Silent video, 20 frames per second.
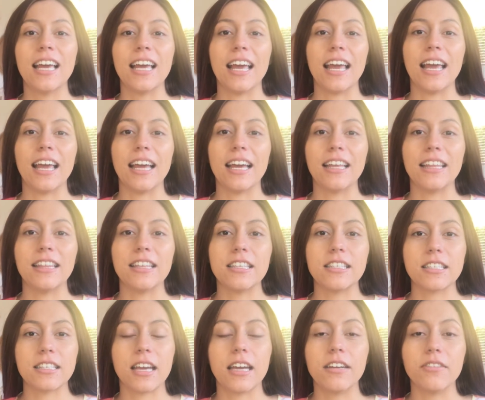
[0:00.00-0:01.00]
And this
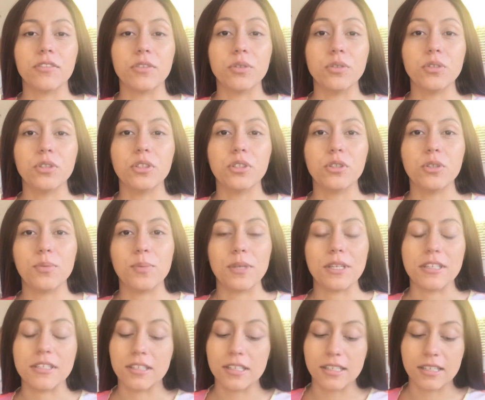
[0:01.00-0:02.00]
is kind of old news
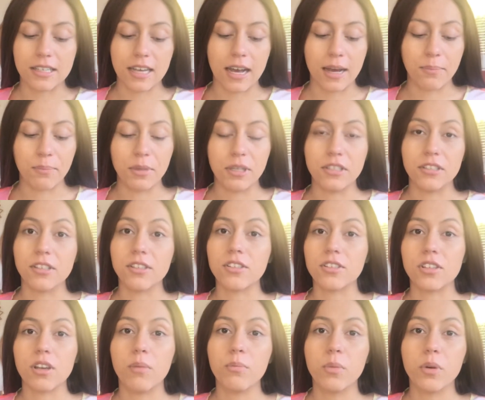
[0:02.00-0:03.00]
because this happened
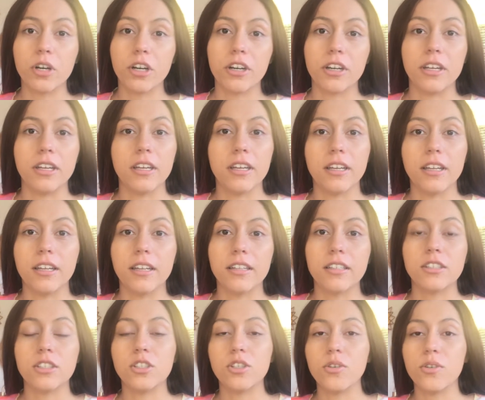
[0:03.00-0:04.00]
somewhere
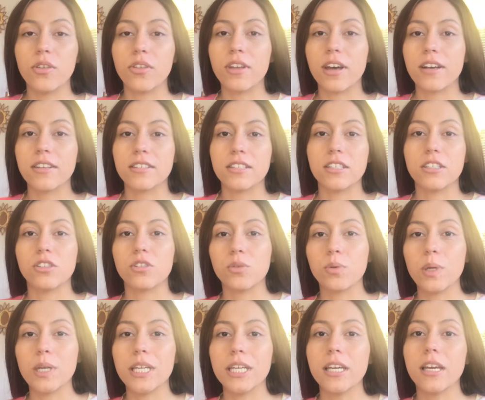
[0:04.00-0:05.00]
in
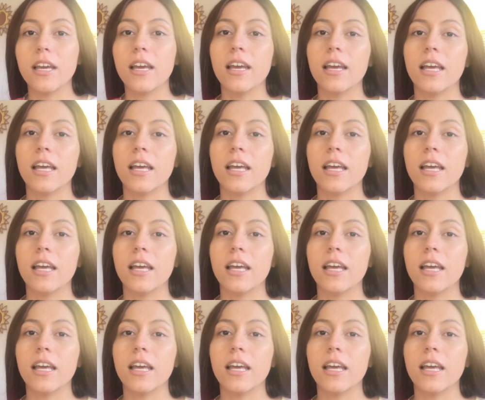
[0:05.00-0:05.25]
2020.